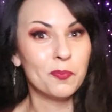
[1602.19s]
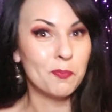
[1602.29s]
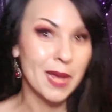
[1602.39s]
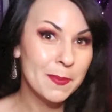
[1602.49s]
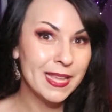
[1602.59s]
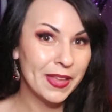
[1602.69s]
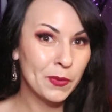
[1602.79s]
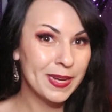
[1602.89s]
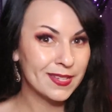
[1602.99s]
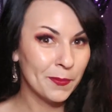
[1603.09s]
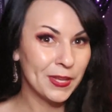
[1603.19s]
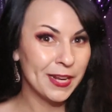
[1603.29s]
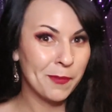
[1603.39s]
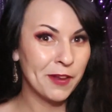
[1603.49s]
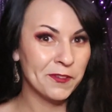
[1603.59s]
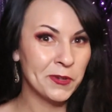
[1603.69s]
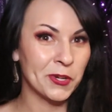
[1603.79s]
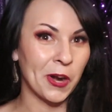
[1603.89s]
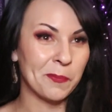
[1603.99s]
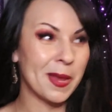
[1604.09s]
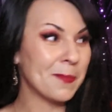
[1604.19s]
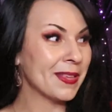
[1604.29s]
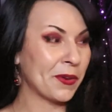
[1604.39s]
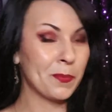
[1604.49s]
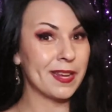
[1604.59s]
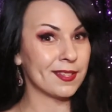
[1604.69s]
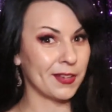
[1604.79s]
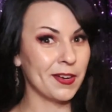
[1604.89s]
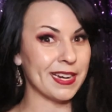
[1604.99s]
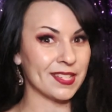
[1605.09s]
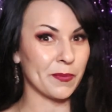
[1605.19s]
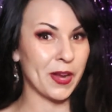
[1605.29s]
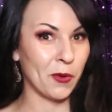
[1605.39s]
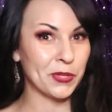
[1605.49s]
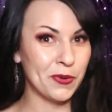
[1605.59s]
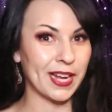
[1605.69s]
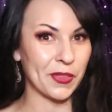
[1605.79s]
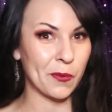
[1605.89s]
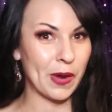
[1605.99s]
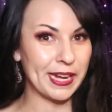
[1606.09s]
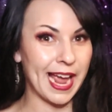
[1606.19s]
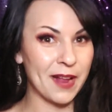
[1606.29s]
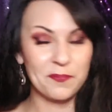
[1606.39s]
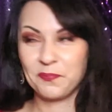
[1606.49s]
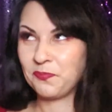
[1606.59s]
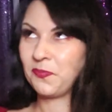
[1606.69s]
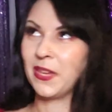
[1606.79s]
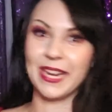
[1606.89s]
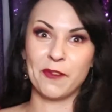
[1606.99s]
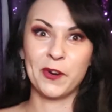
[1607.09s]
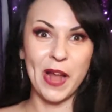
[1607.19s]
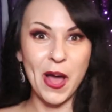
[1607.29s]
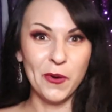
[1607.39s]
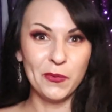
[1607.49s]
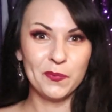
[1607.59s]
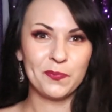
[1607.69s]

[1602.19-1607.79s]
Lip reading: Maybe that'll be something in my future. Maybe that'll be a series that we all do together one day. You never know.